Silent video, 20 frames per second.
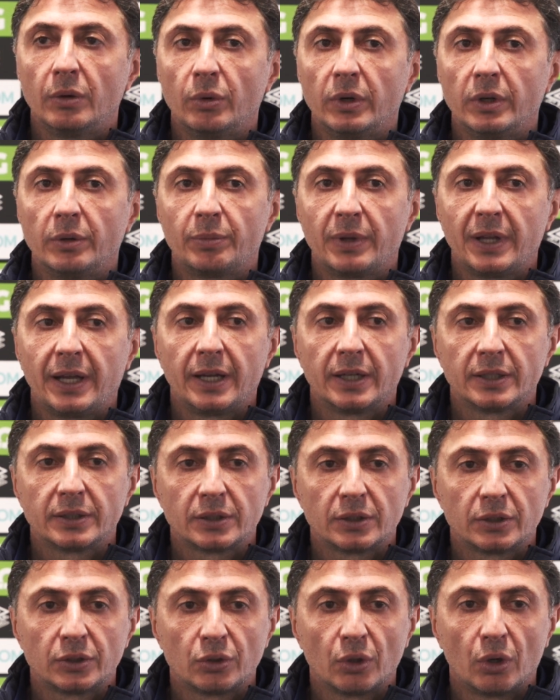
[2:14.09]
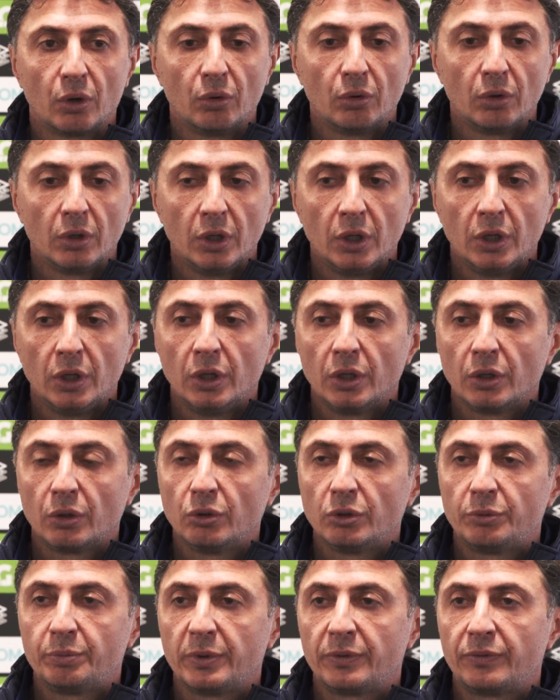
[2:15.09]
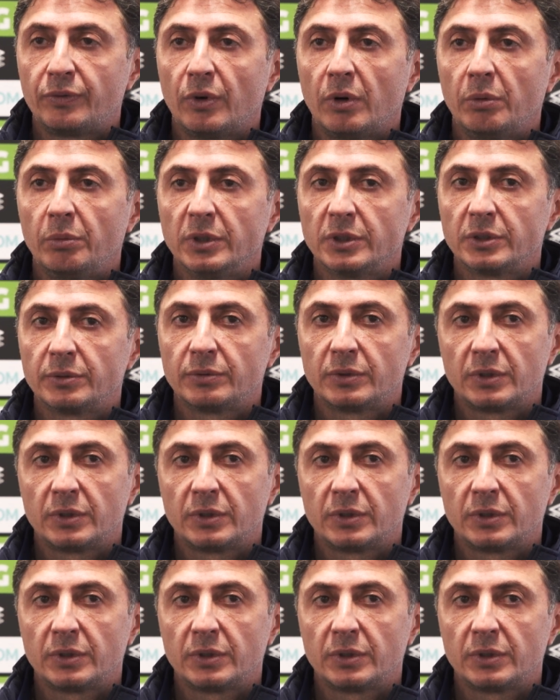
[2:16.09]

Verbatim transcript: when players show good performance.